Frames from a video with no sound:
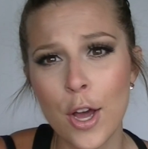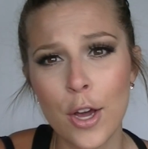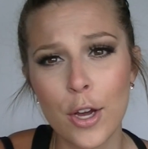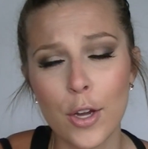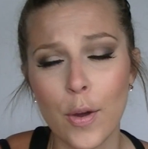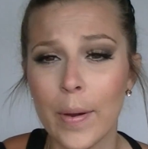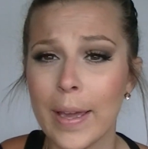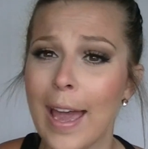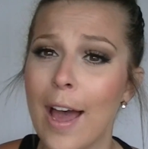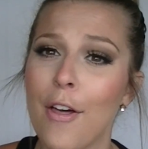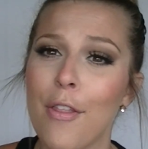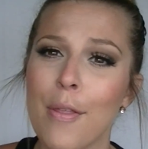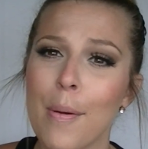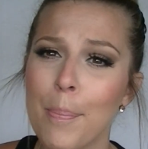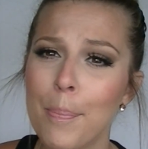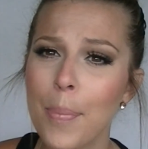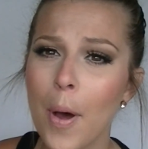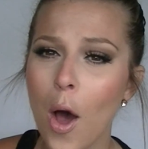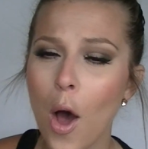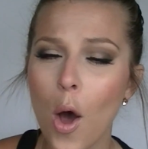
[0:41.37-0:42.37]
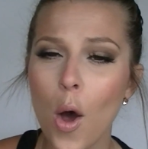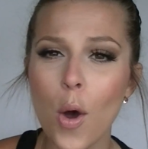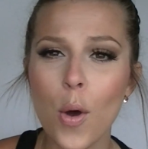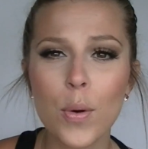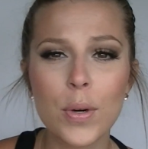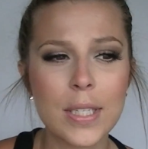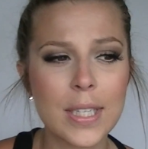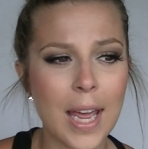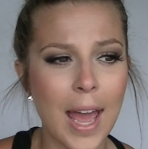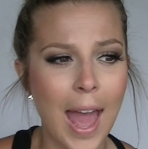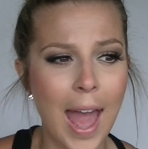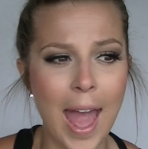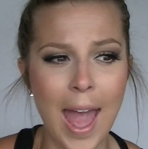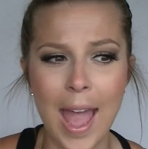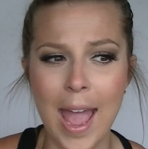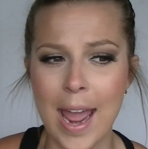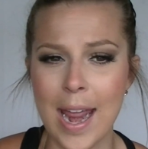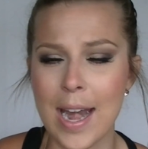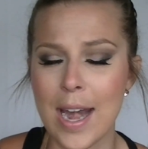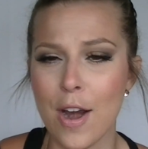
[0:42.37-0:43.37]
going out in the boat
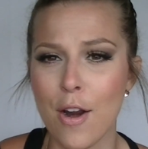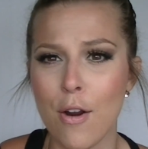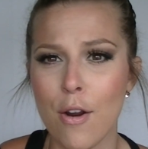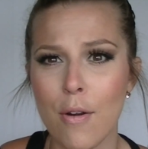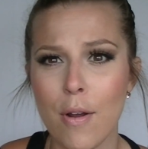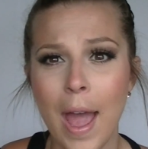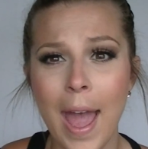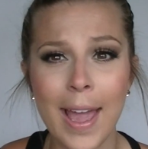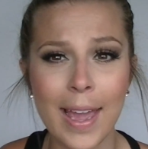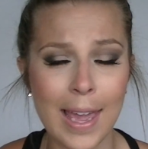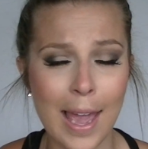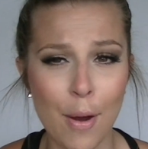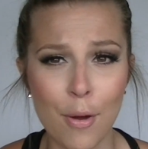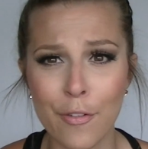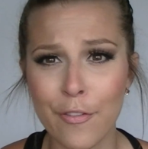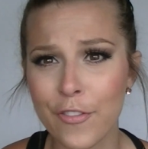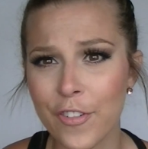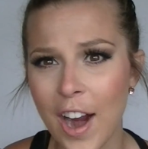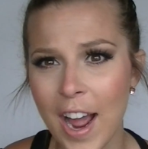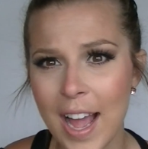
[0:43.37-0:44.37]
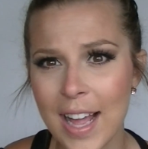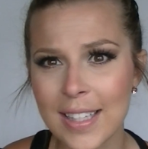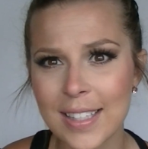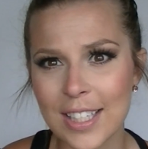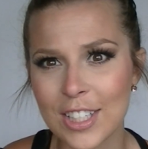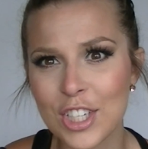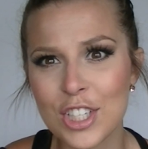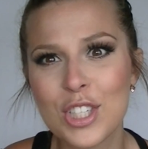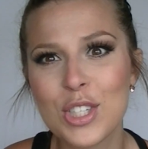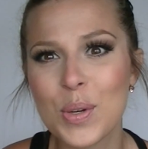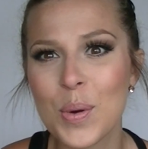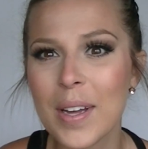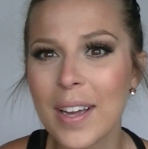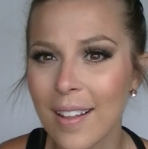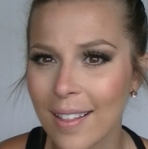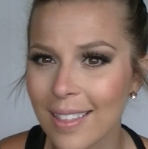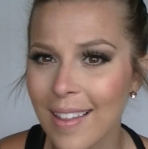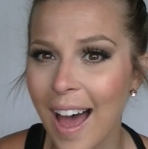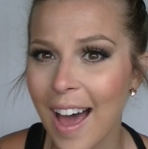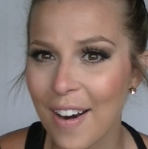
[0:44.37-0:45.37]
and hanging out with friends and just doing
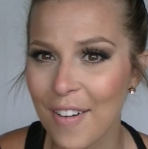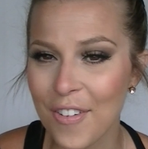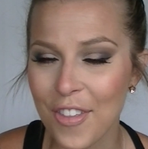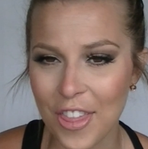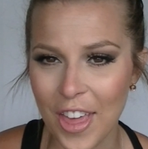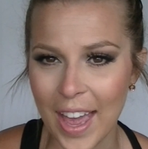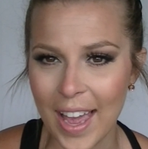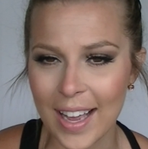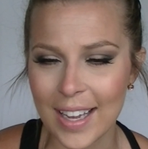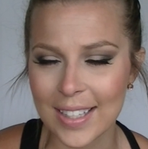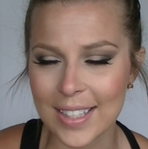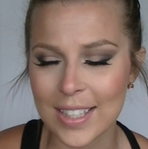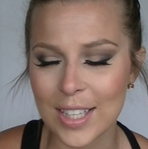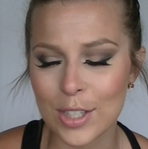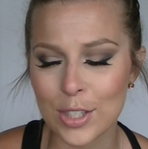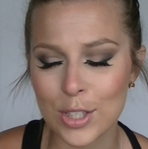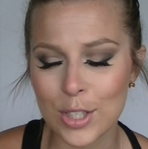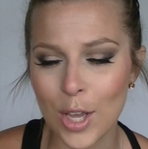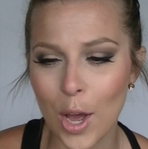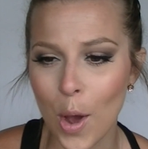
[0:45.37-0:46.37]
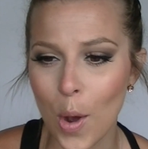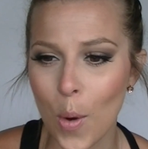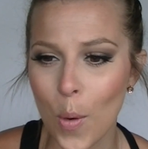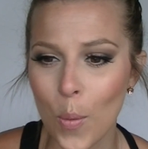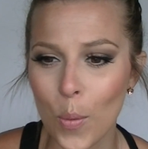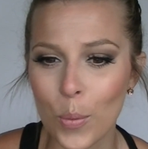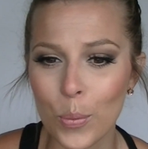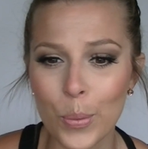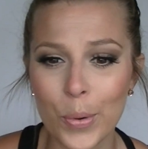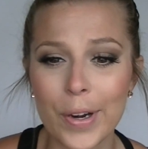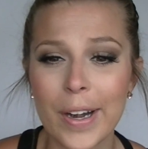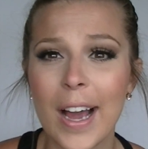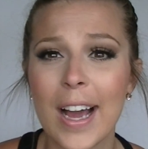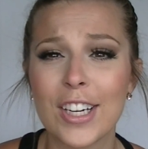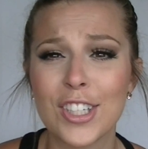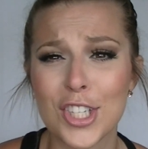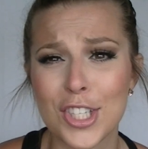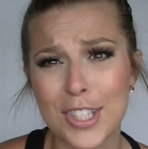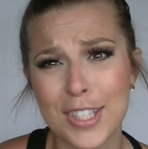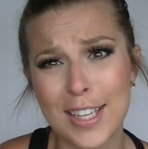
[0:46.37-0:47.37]
a lot of things. So we're
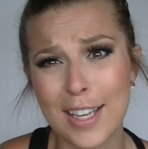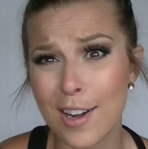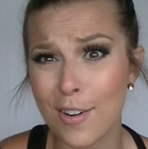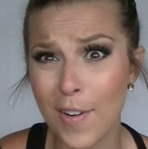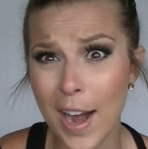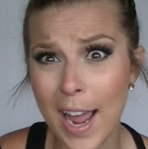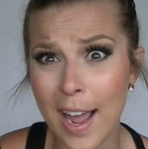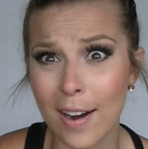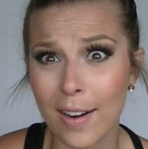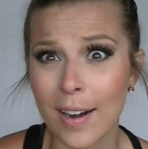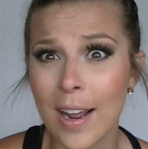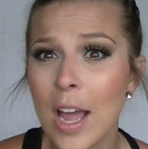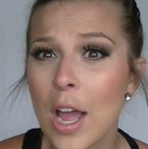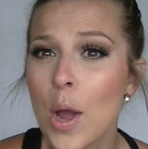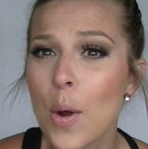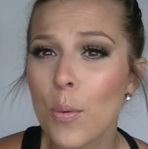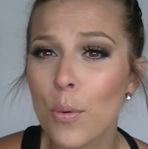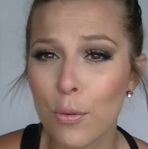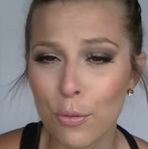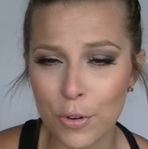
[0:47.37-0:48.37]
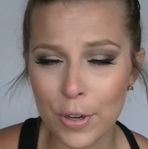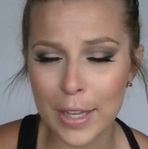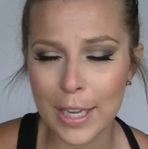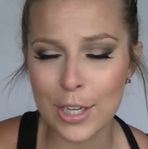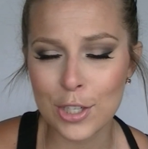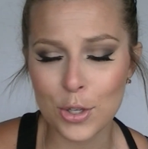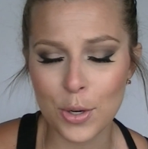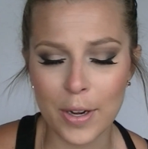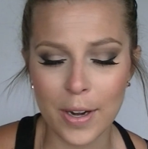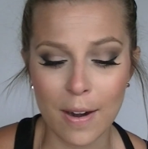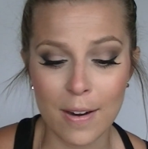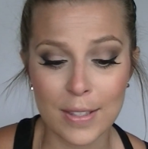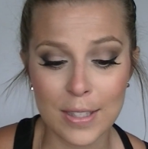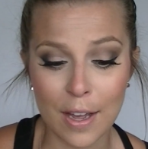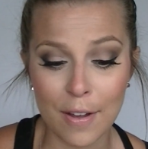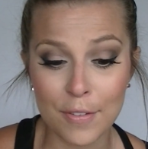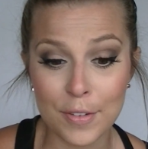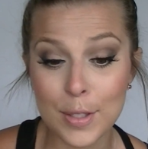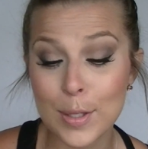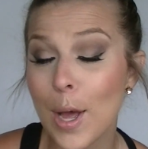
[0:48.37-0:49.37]
not just sitting around, we're really enjoying
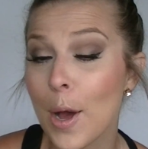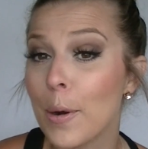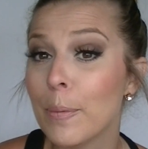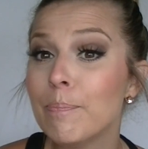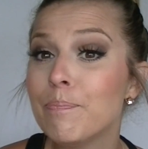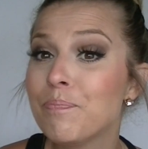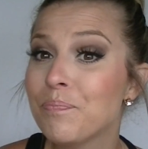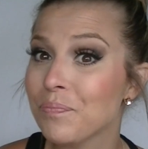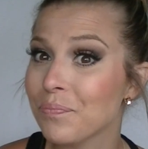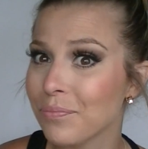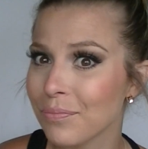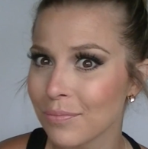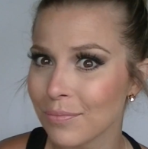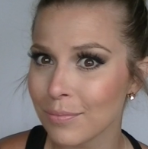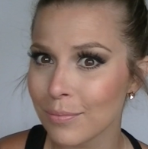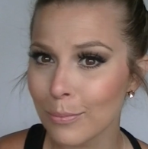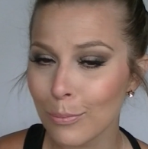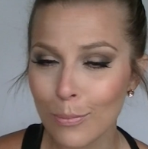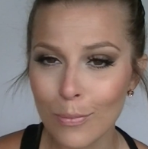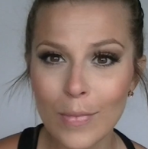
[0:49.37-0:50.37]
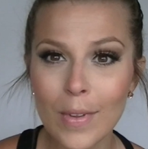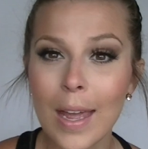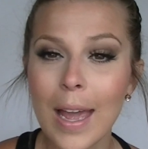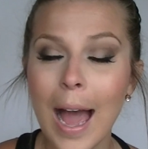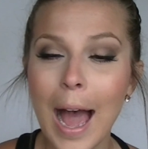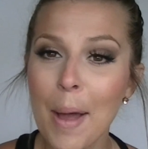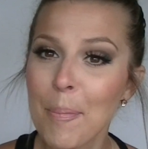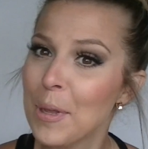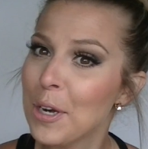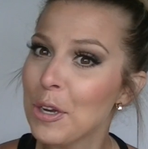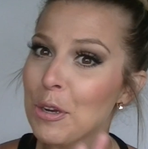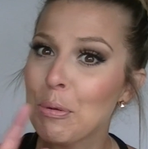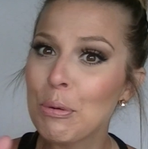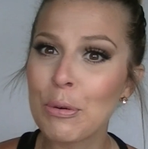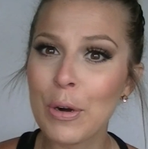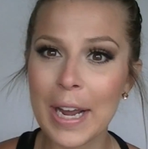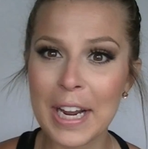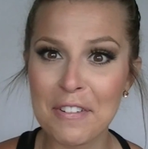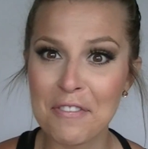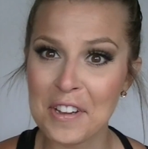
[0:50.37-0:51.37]
ourselves. So I'm in a
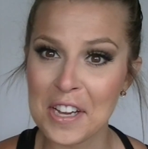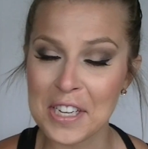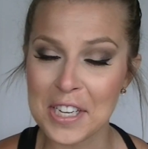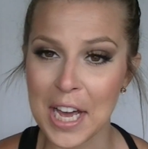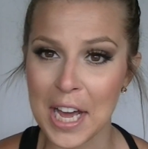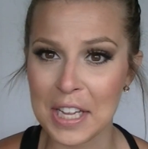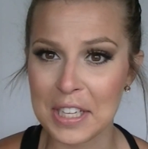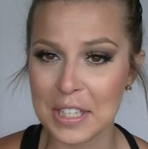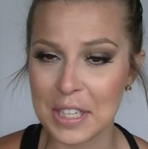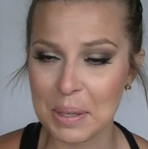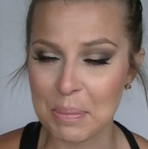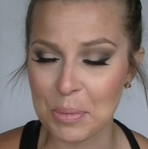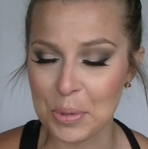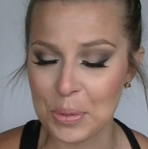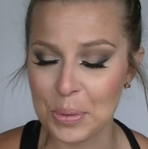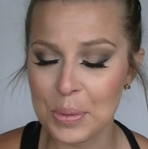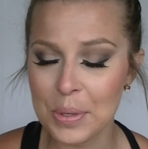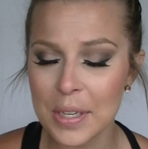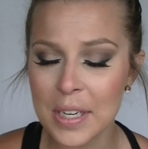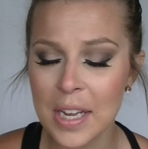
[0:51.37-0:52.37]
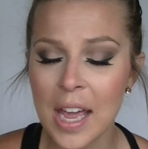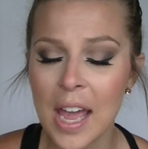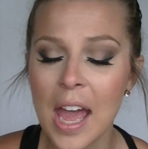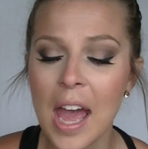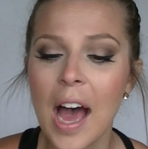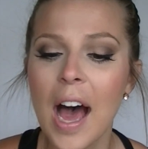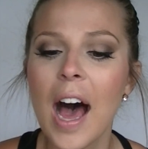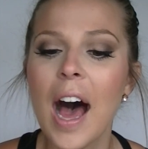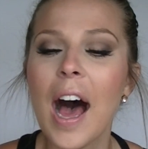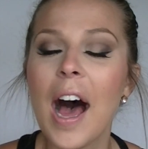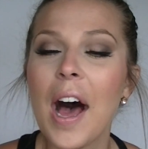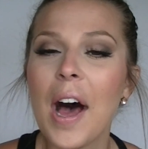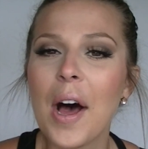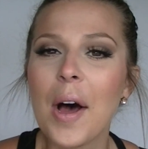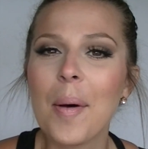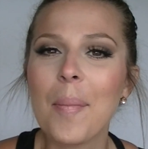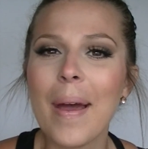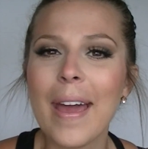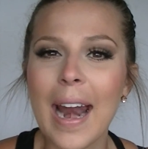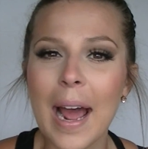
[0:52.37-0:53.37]
great, fantastic mood.
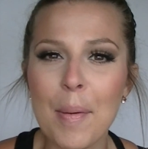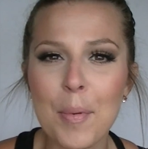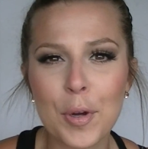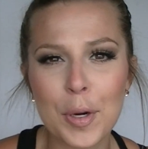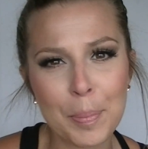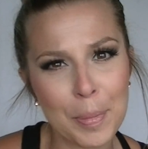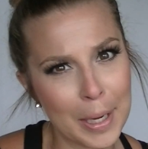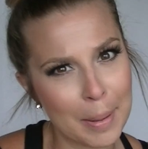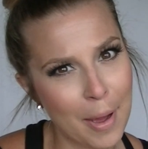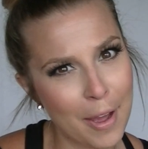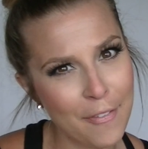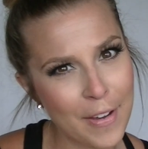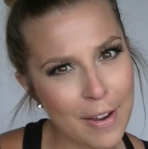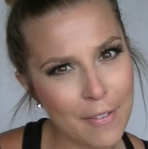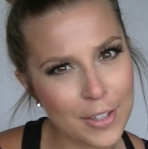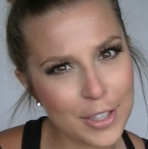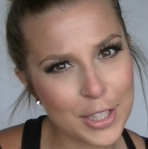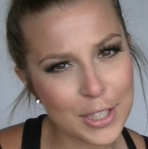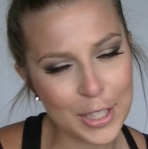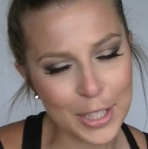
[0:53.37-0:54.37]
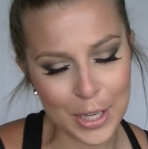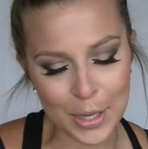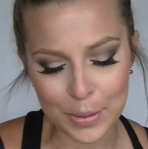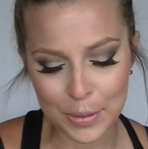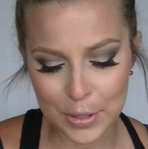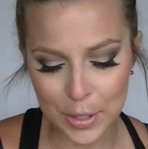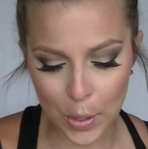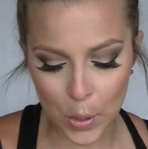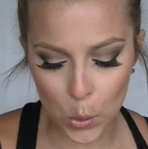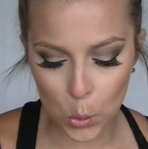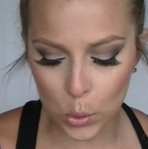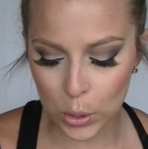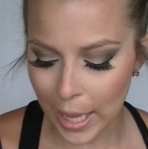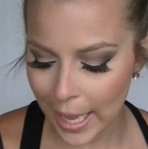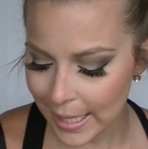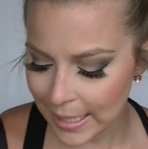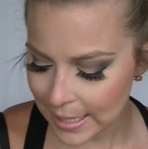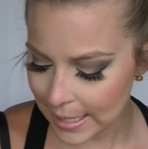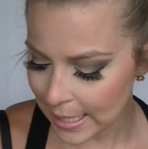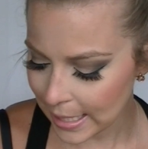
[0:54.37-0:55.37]
And I'm gonna bring my favorites to you. So
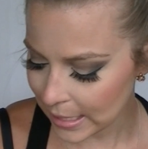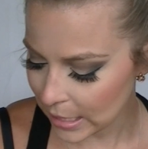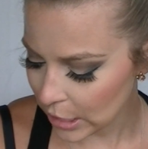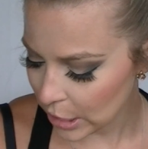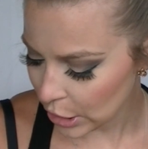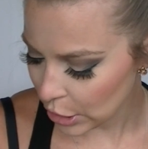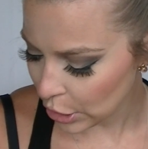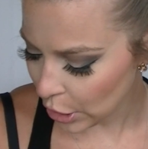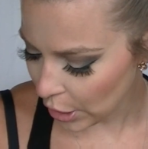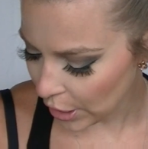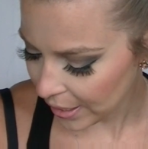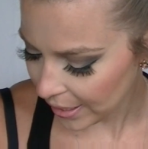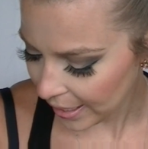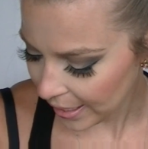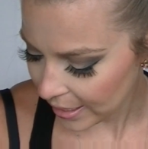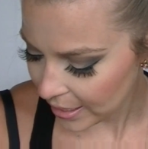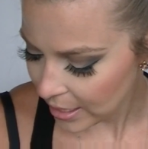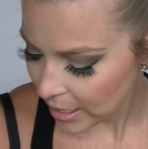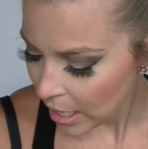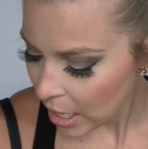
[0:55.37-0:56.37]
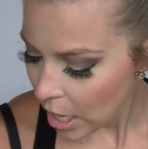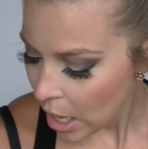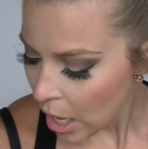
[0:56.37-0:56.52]
let's get started.